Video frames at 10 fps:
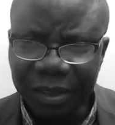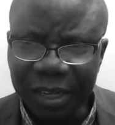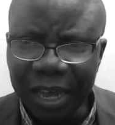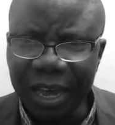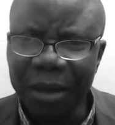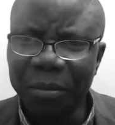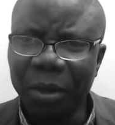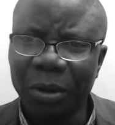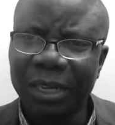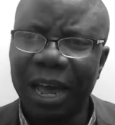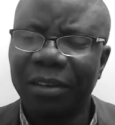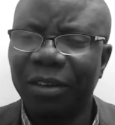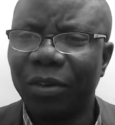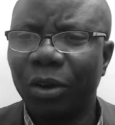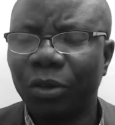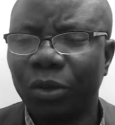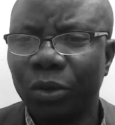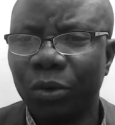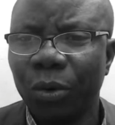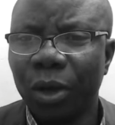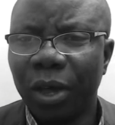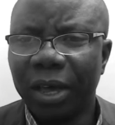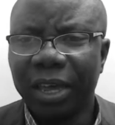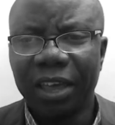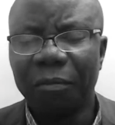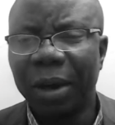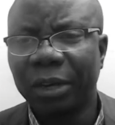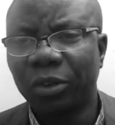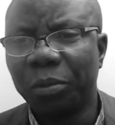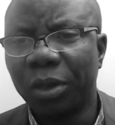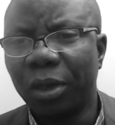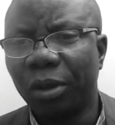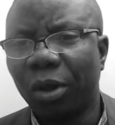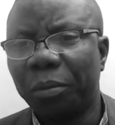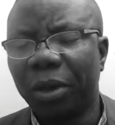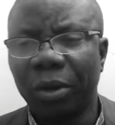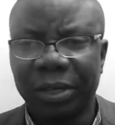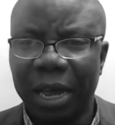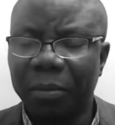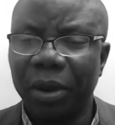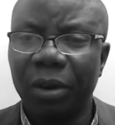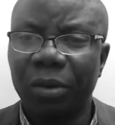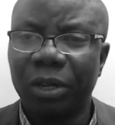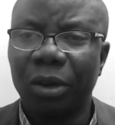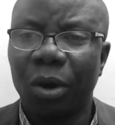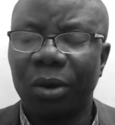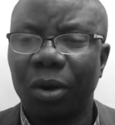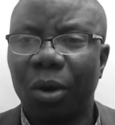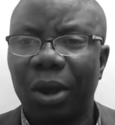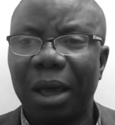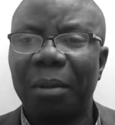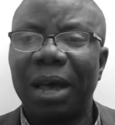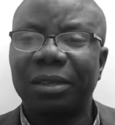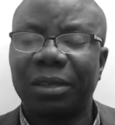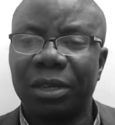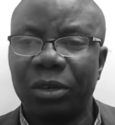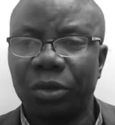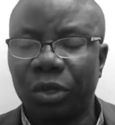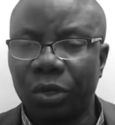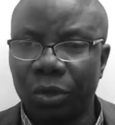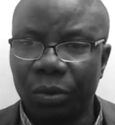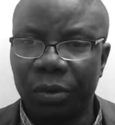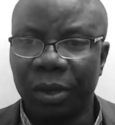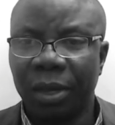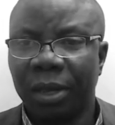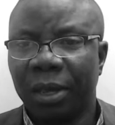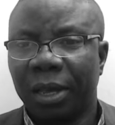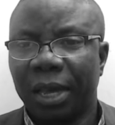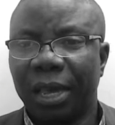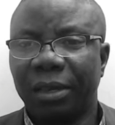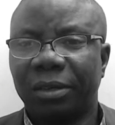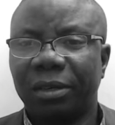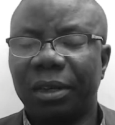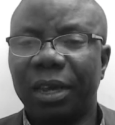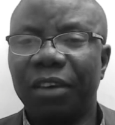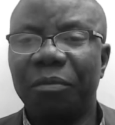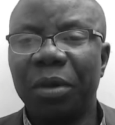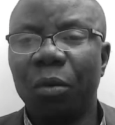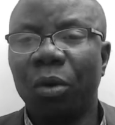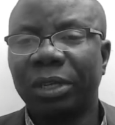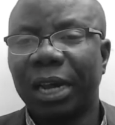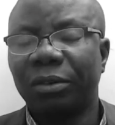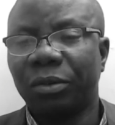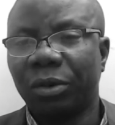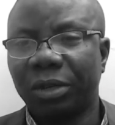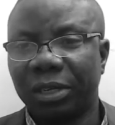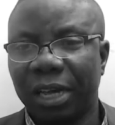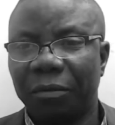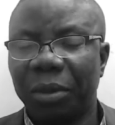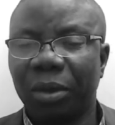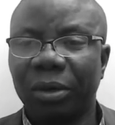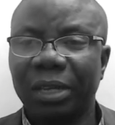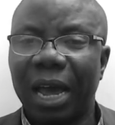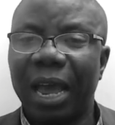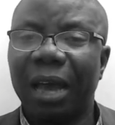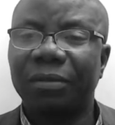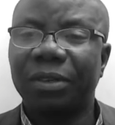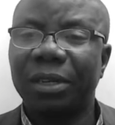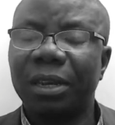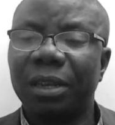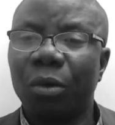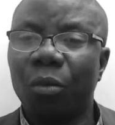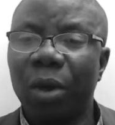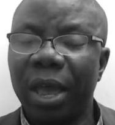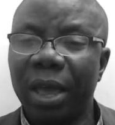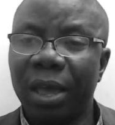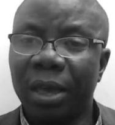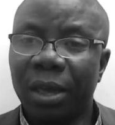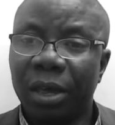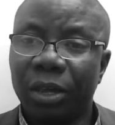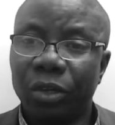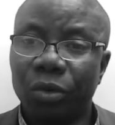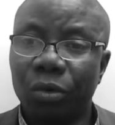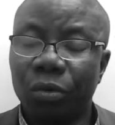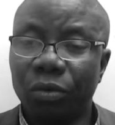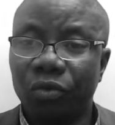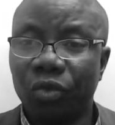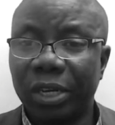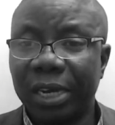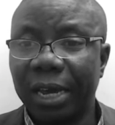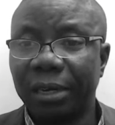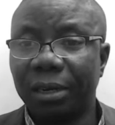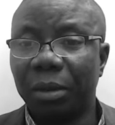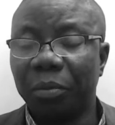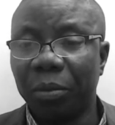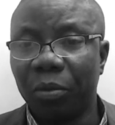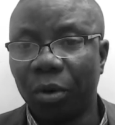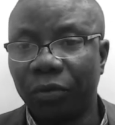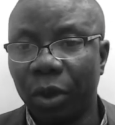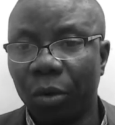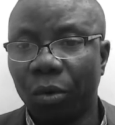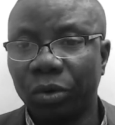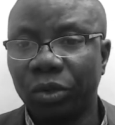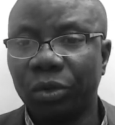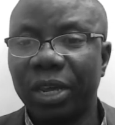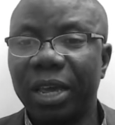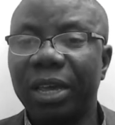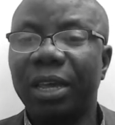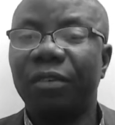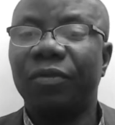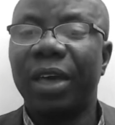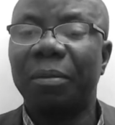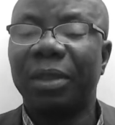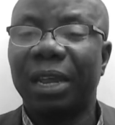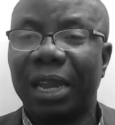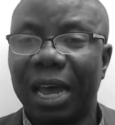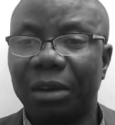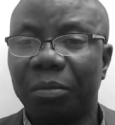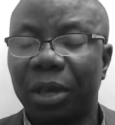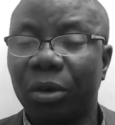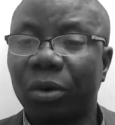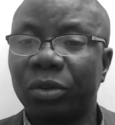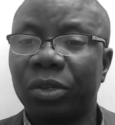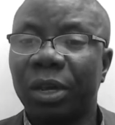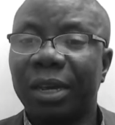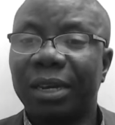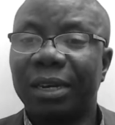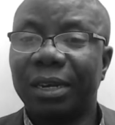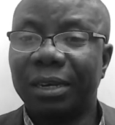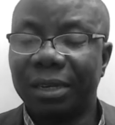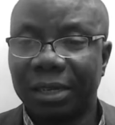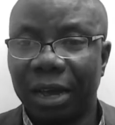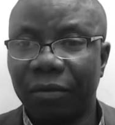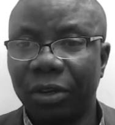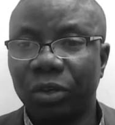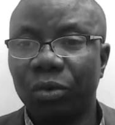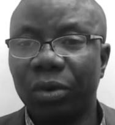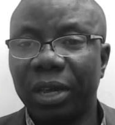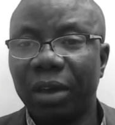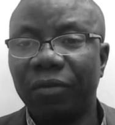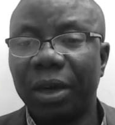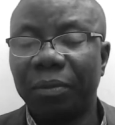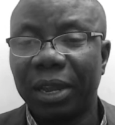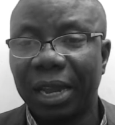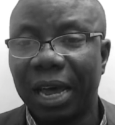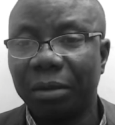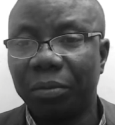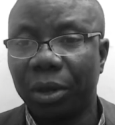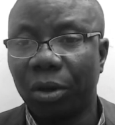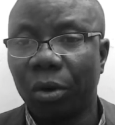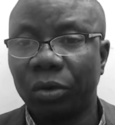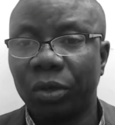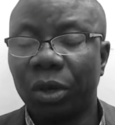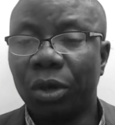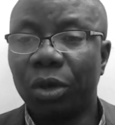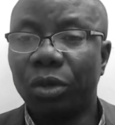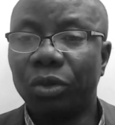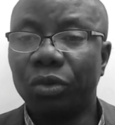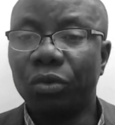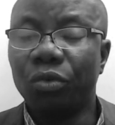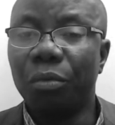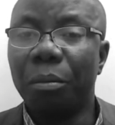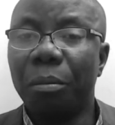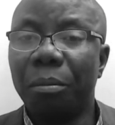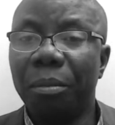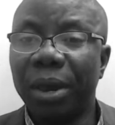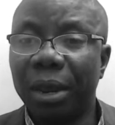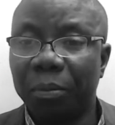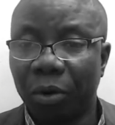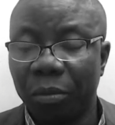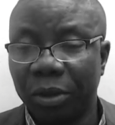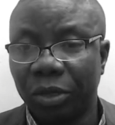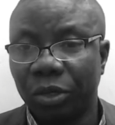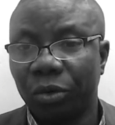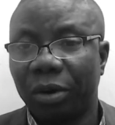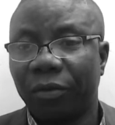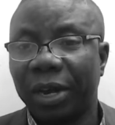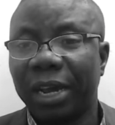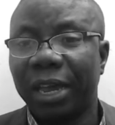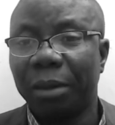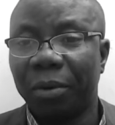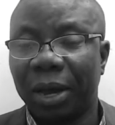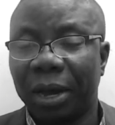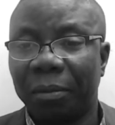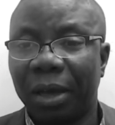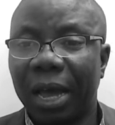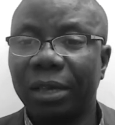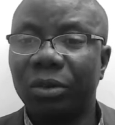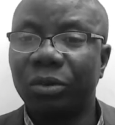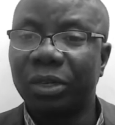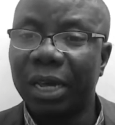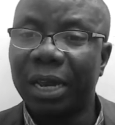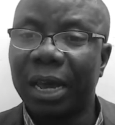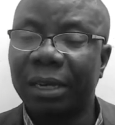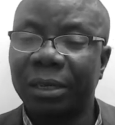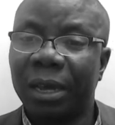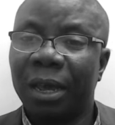uh, because I have given unto you, give back to me, Lord, because I pray. No, say, Lord, all I'm asking you to do is give me what I do not deserve, because I have seen the way you treated the people of the old. You didn't give them the land because they deserve it. You gave them the land because you made a promise to our father Abraham. And you said that